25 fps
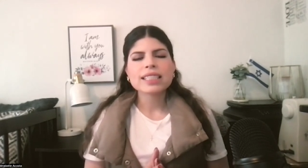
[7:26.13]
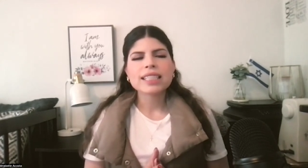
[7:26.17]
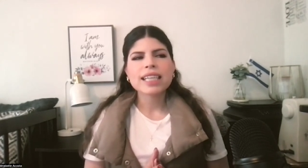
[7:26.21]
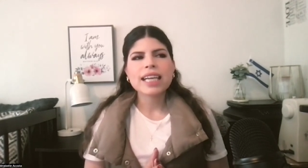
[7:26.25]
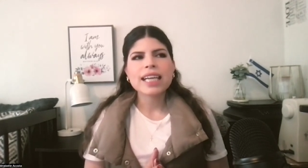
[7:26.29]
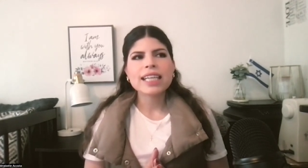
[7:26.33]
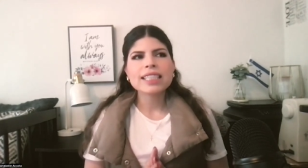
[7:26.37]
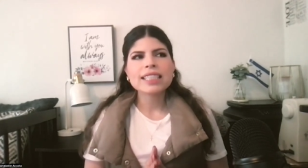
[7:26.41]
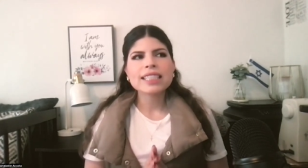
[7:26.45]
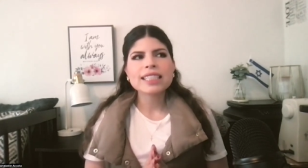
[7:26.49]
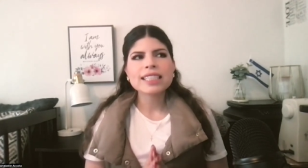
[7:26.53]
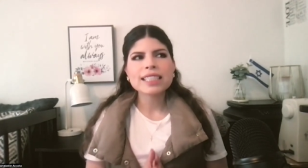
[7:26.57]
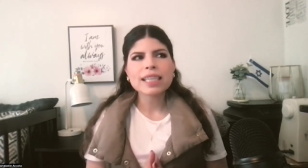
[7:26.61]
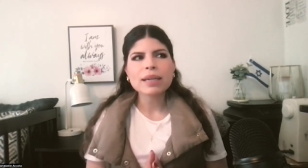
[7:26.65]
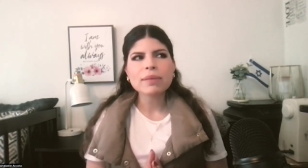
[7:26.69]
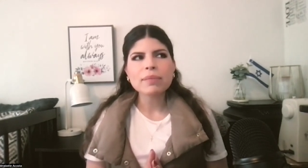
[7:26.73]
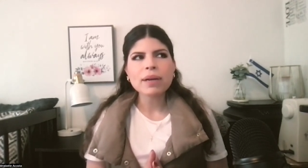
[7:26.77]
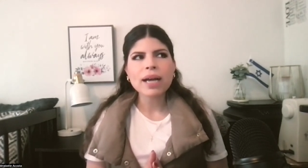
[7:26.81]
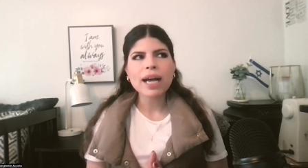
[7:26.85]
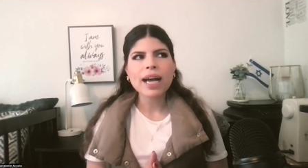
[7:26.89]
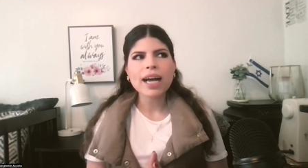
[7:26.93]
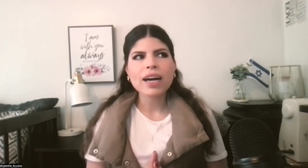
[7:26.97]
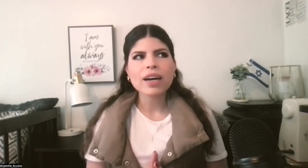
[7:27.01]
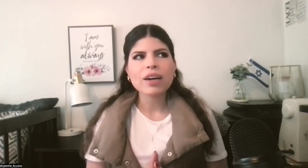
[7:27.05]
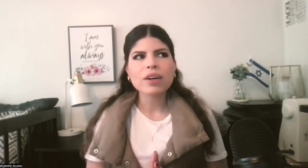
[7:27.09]
And
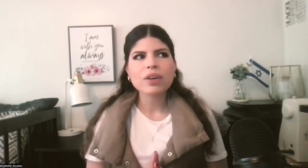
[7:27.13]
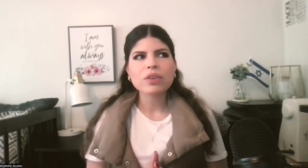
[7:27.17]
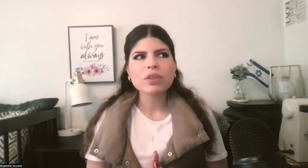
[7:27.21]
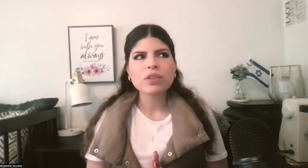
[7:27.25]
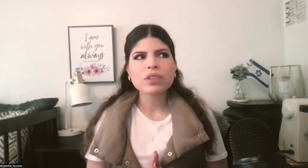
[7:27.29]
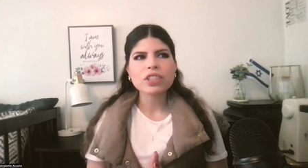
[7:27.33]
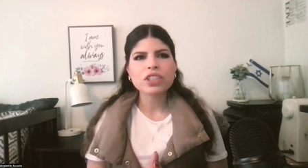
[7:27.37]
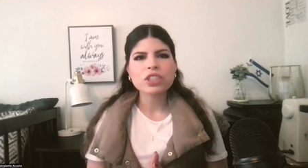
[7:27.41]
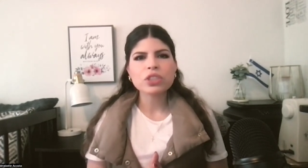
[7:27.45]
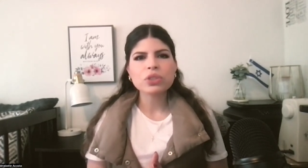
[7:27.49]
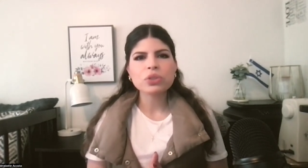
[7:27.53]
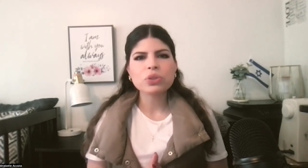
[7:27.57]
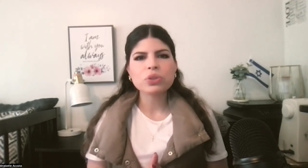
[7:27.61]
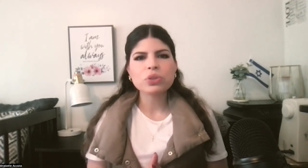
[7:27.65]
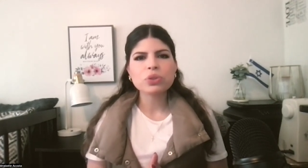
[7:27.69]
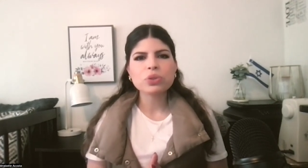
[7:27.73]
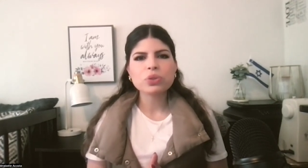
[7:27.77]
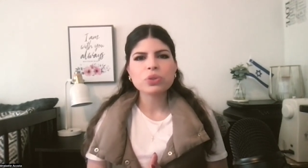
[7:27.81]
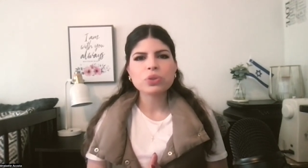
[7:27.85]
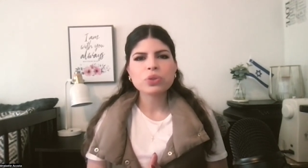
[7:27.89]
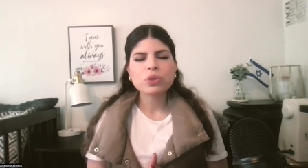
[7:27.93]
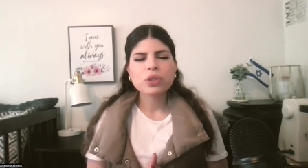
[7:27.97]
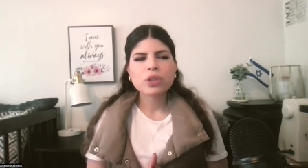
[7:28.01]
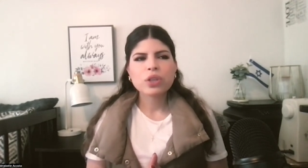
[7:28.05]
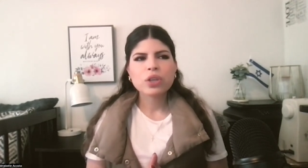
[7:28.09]
somehow
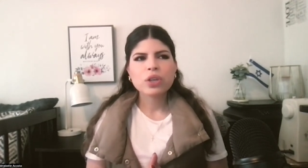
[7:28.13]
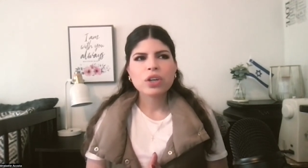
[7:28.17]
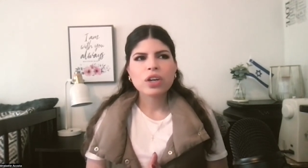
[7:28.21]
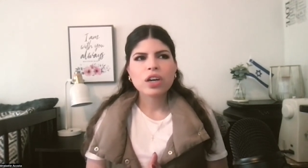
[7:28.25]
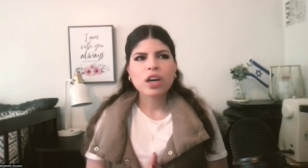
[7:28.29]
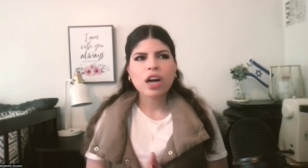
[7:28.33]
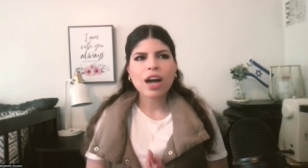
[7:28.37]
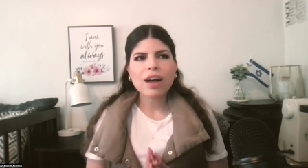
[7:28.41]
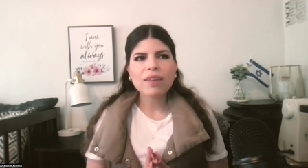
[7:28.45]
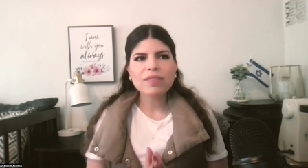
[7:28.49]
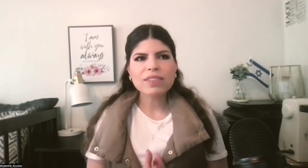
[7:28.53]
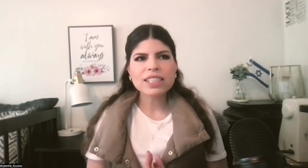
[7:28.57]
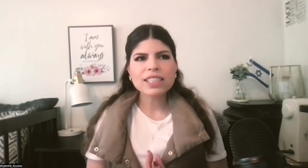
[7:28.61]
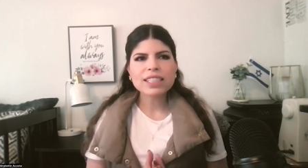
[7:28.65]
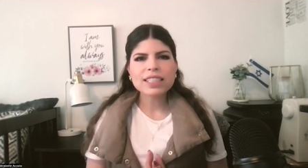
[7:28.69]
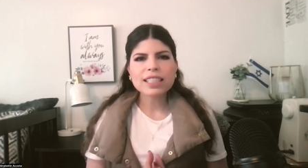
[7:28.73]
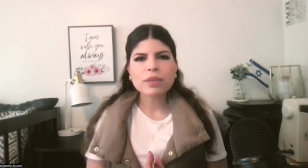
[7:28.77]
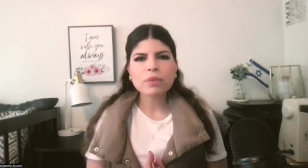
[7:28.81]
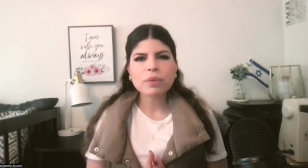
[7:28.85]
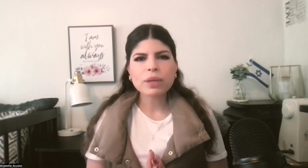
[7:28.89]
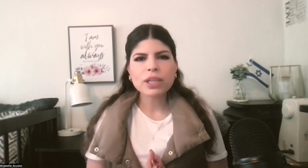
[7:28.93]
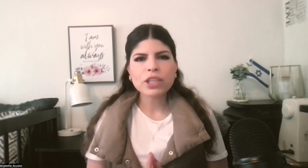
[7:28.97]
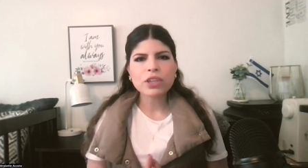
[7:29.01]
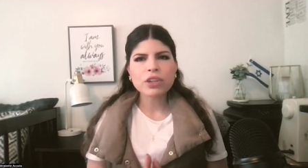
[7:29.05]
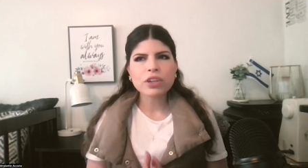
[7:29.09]
you, obviously,
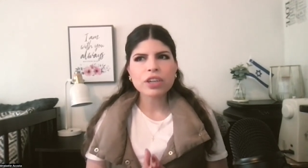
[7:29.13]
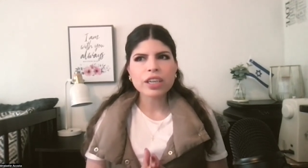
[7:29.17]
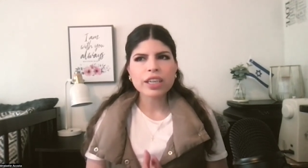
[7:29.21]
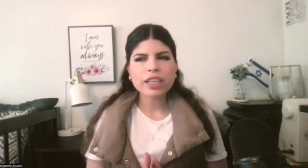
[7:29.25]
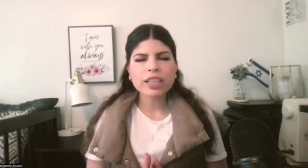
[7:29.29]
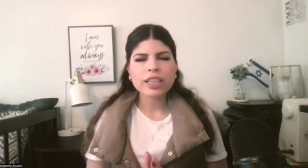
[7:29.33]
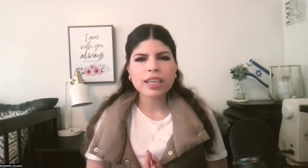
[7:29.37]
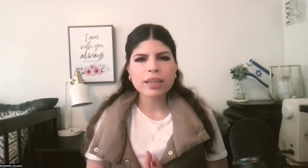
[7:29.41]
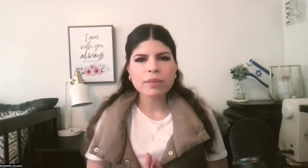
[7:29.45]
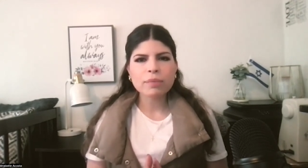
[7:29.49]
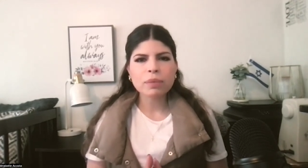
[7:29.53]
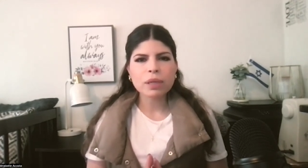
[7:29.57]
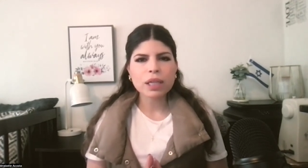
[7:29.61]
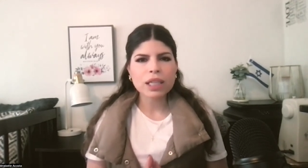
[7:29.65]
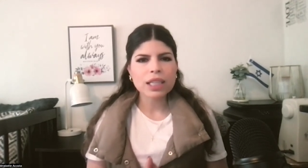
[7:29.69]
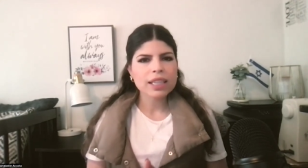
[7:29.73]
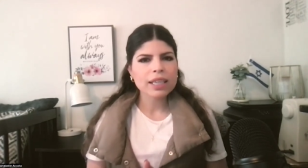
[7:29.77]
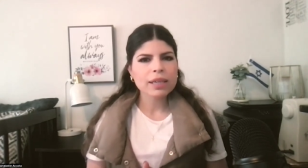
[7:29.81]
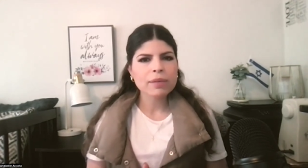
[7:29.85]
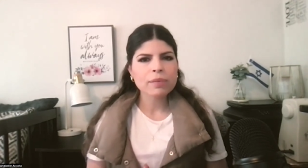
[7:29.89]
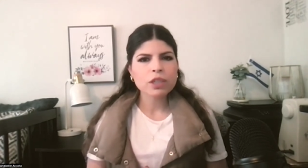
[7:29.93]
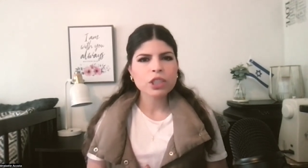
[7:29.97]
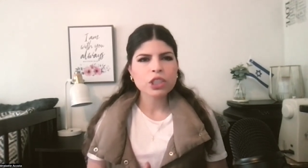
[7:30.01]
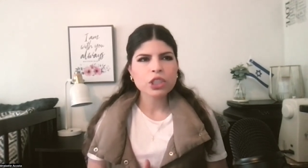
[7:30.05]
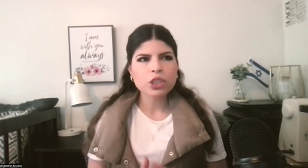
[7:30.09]
when you're an
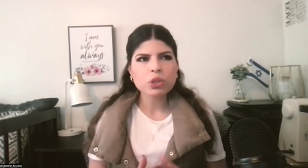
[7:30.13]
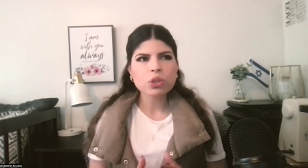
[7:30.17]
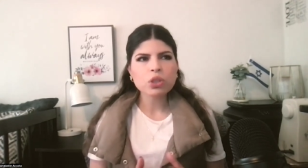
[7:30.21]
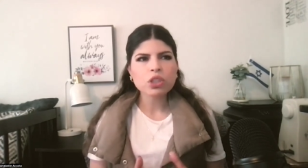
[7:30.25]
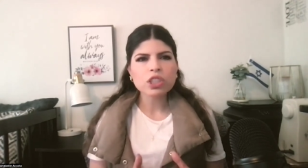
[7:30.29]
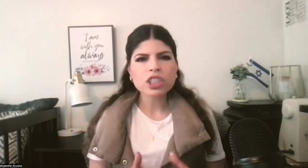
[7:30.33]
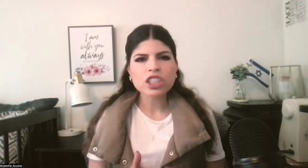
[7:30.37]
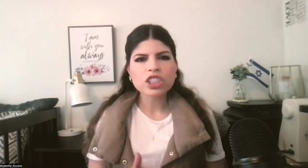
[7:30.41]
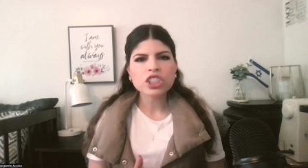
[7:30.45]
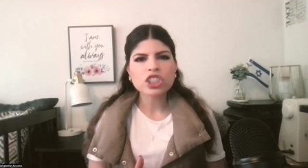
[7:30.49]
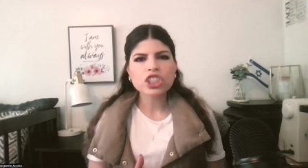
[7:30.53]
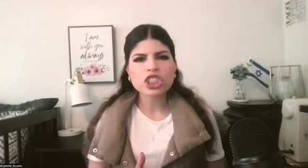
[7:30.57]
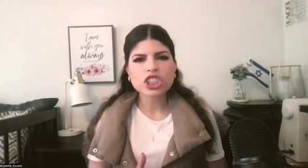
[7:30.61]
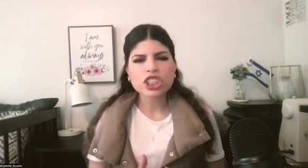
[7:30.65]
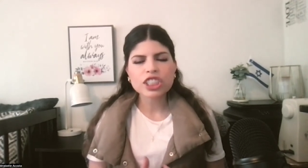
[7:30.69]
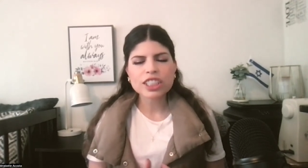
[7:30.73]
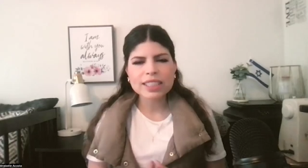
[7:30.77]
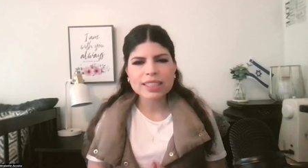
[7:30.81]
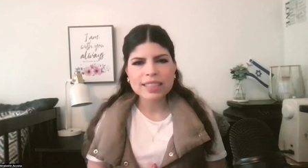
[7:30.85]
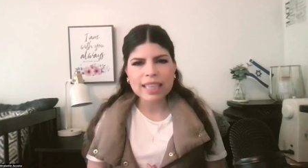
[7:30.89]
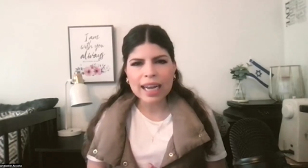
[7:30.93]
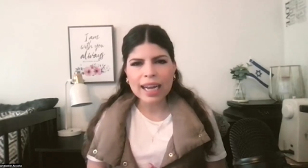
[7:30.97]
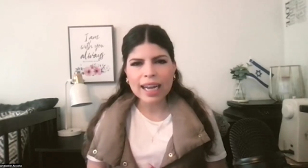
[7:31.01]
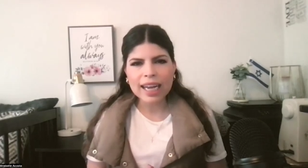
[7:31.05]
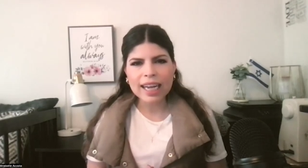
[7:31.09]
unbeliever, you don't
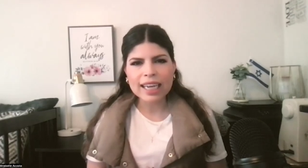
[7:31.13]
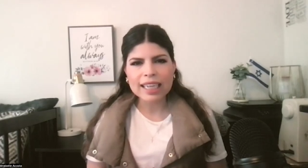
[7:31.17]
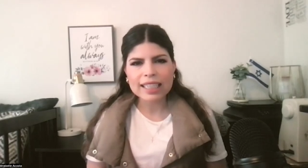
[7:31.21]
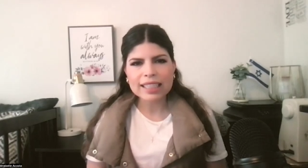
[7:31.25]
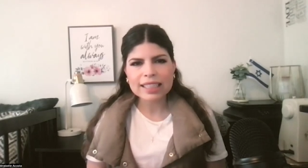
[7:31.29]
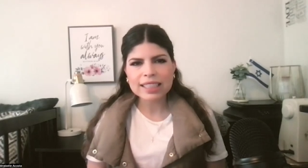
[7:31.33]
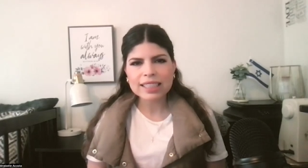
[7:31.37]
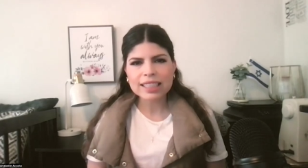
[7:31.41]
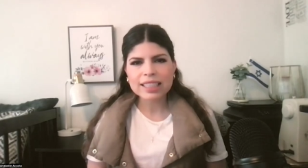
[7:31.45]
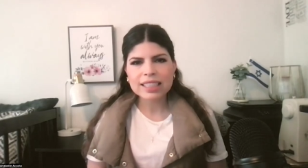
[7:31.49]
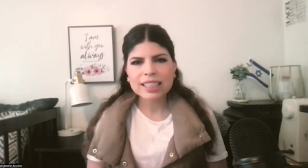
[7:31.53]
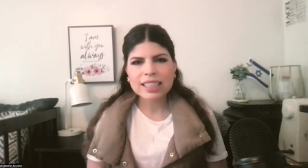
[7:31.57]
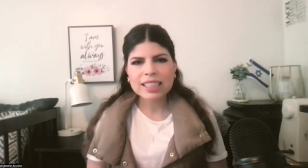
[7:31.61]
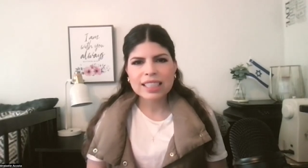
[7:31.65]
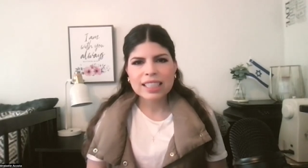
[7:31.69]
understand.